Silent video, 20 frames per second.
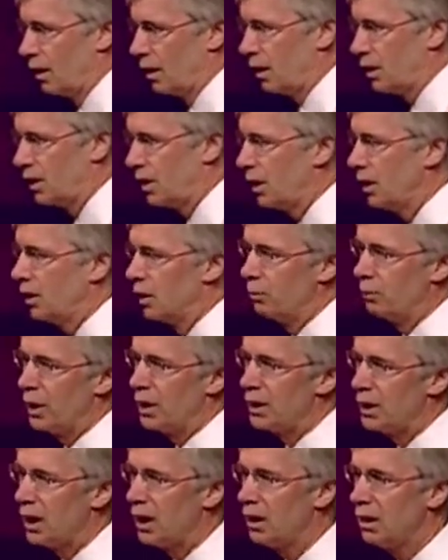You see, you're
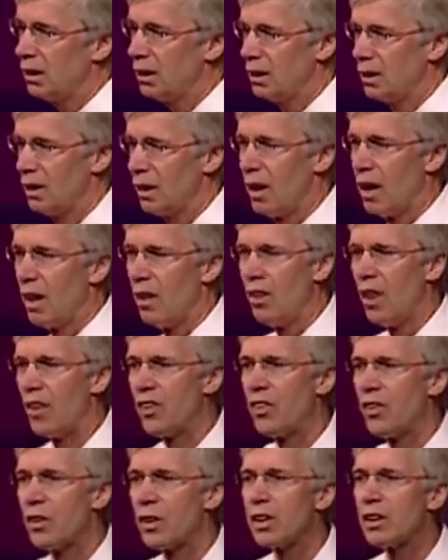missing the
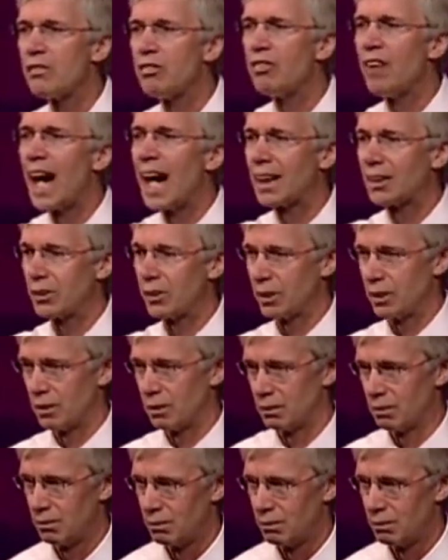third factor